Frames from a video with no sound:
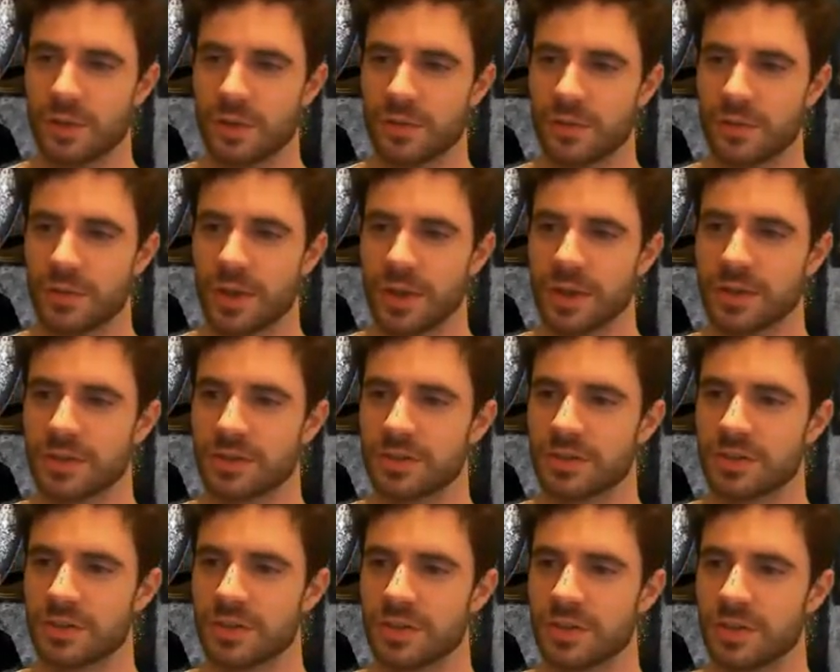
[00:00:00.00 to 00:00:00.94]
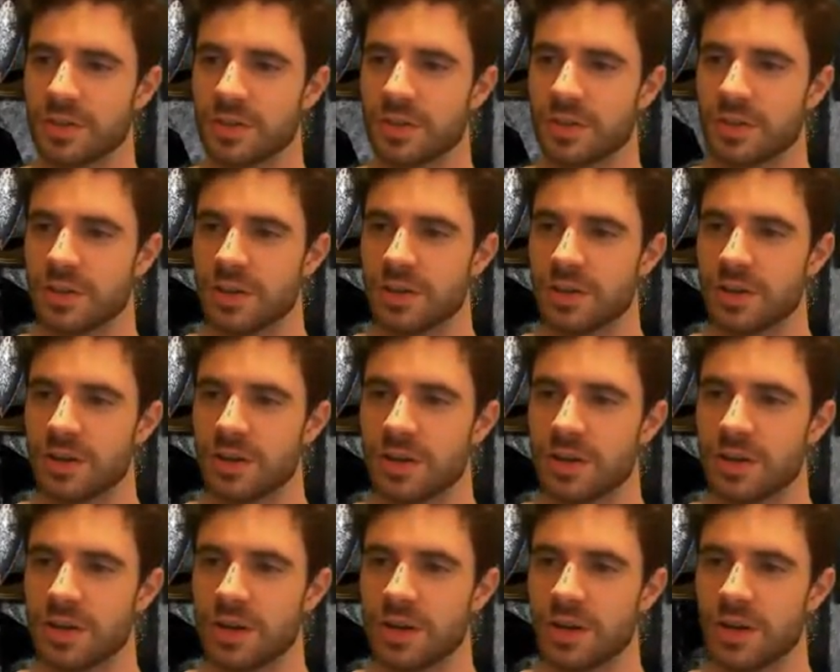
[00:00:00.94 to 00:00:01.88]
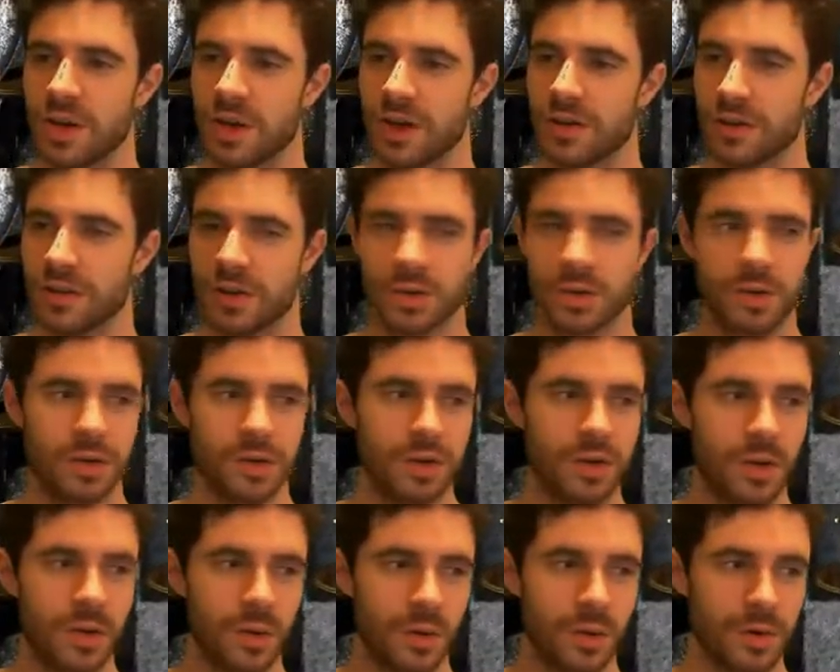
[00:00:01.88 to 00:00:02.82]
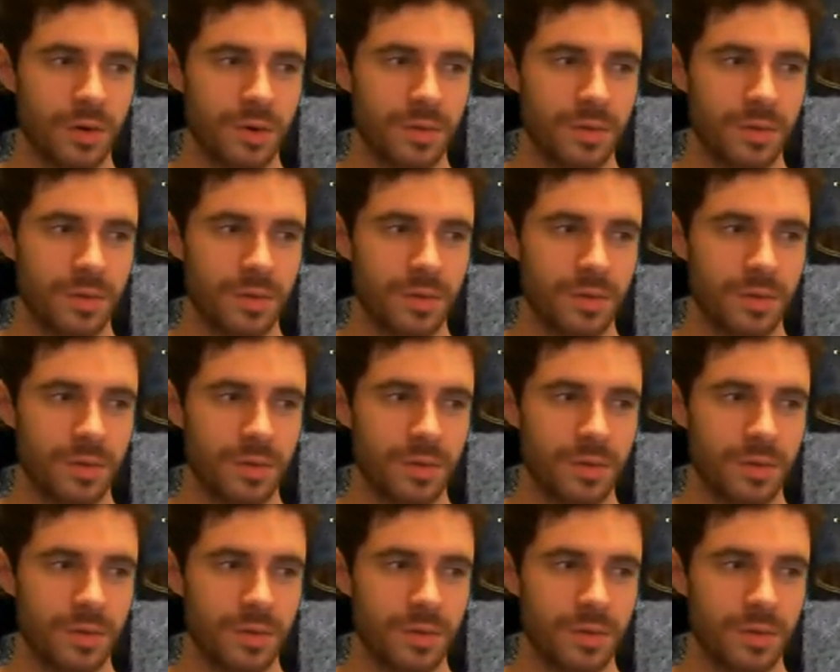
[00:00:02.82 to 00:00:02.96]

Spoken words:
the face of a good lord.